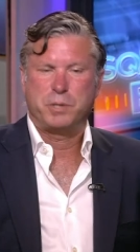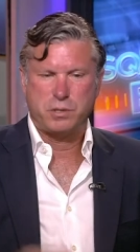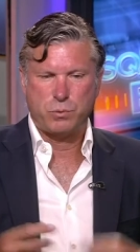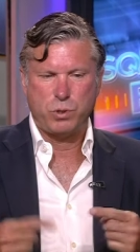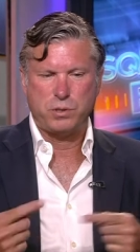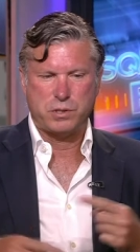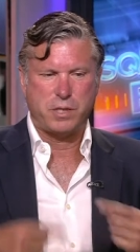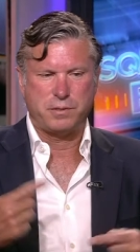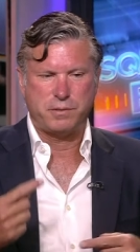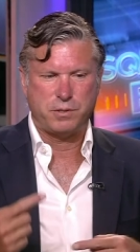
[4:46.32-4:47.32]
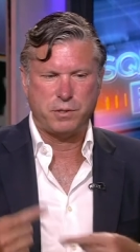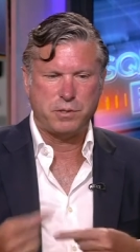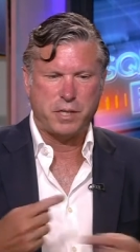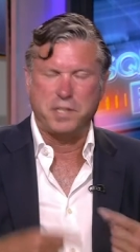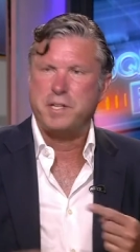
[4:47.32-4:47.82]
because the world's got
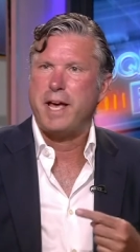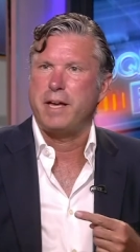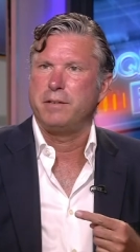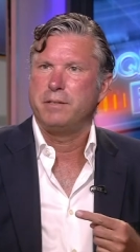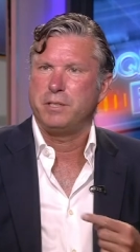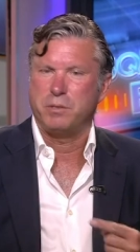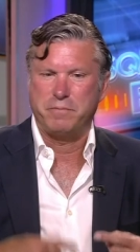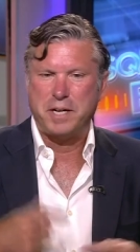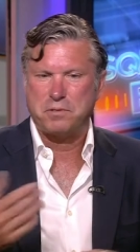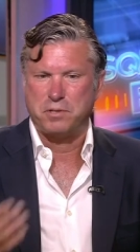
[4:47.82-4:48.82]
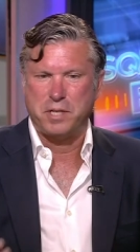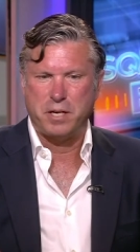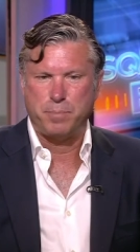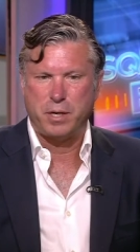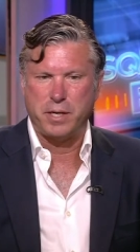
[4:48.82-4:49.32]
turned on its head. Investors are
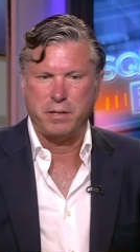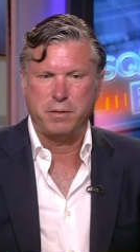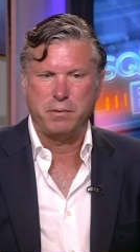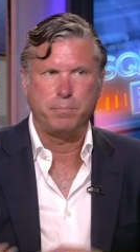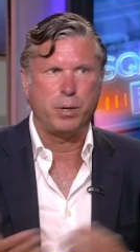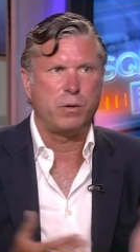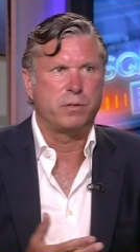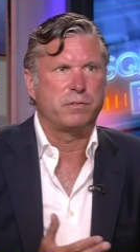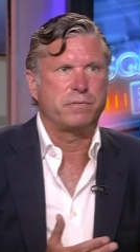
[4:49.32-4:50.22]
now buying bonds